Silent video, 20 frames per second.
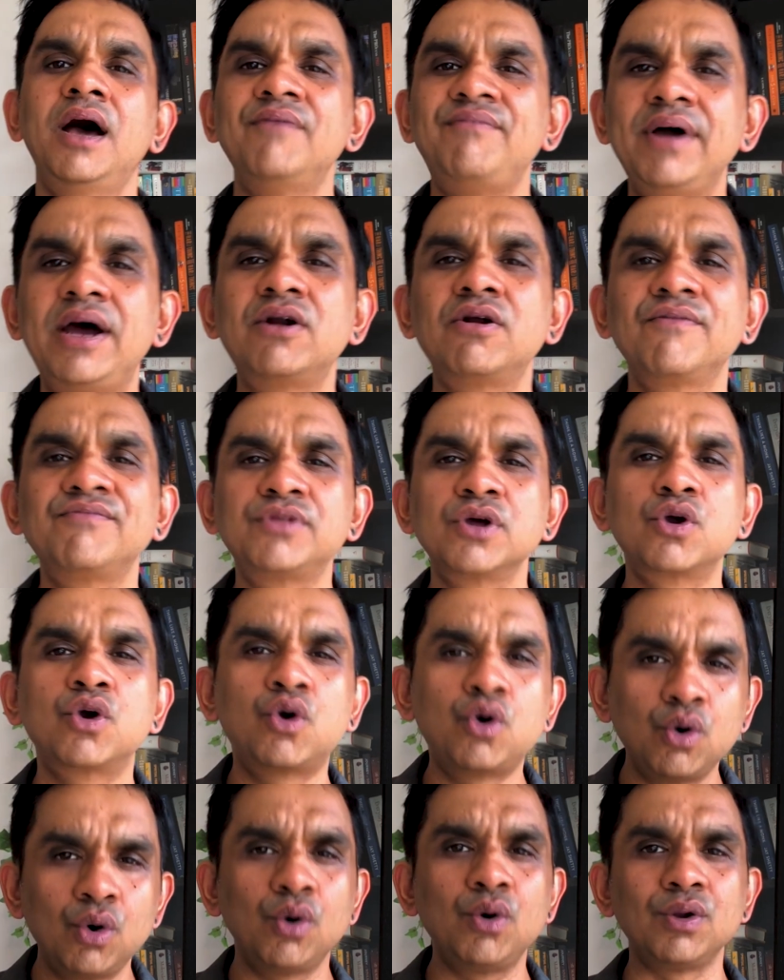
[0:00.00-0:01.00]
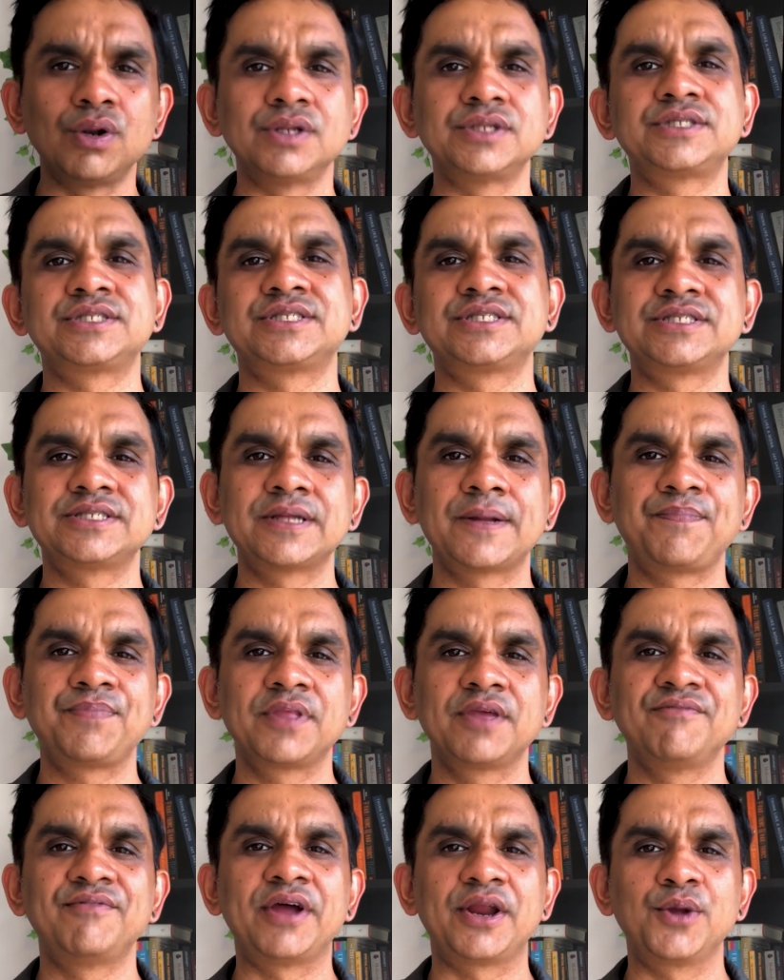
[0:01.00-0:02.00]
aware of the goals
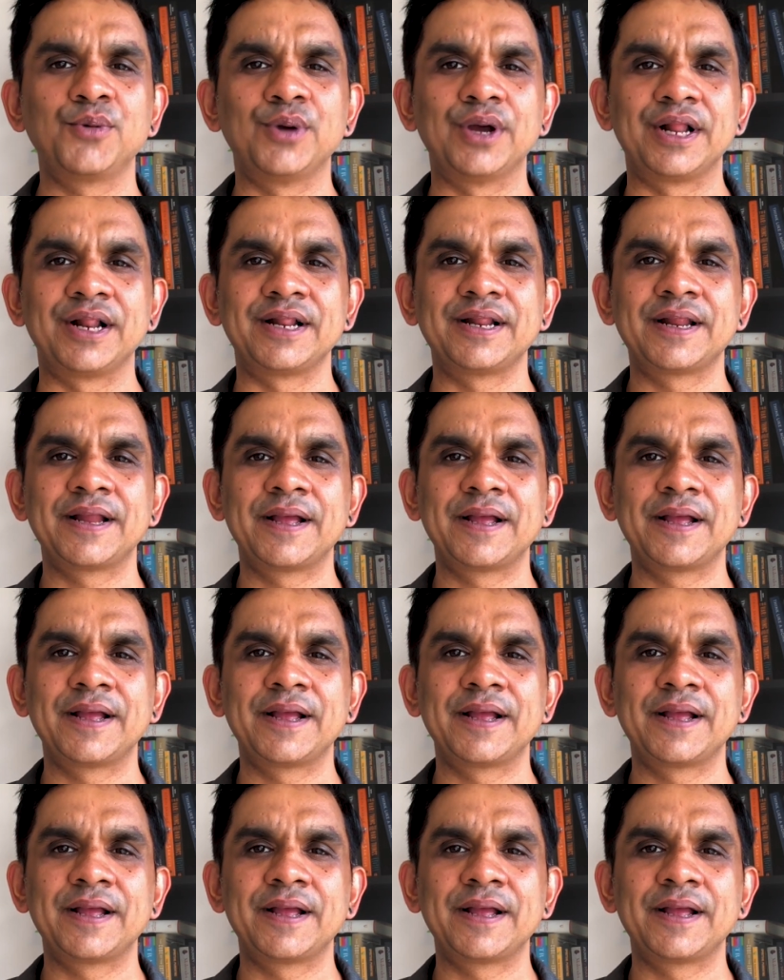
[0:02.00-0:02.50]
very well.